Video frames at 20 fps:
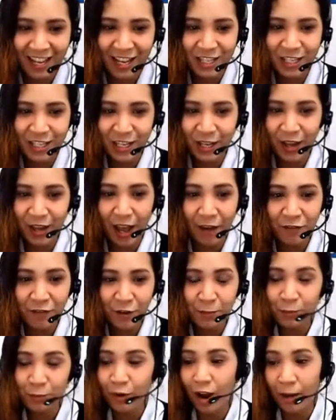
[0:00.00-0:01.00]
do you
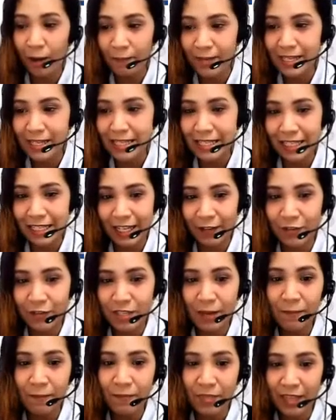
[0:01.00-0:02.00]
ever promise to give
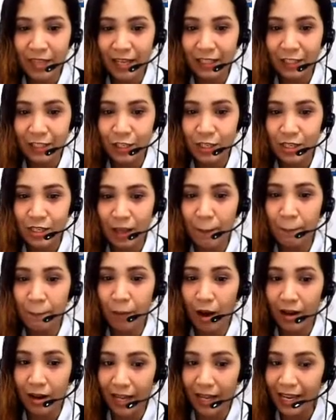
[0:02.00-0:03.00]
something to
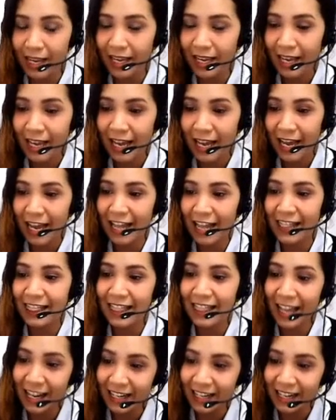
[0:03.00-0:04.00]
somebody and
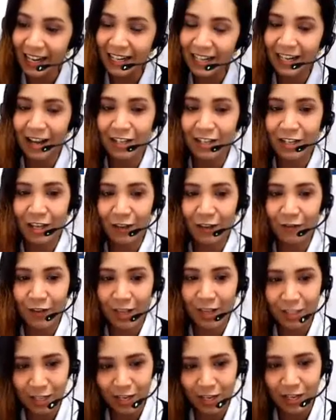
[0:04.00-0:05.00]
then not give
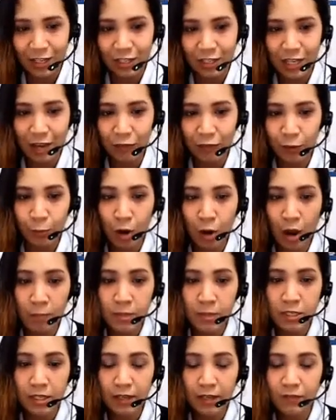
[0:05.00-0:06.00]
it? Do you ever
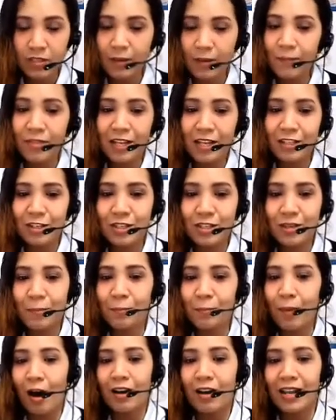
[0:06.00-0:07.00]
promise to give something to
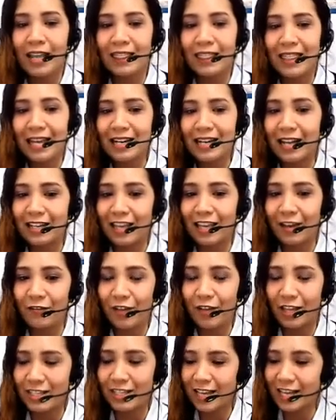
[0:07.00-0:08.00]
somebody and then not give
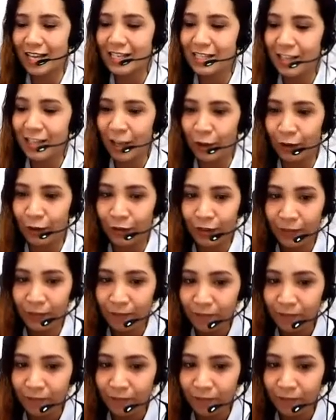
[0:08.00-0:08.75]
it? Yes, no.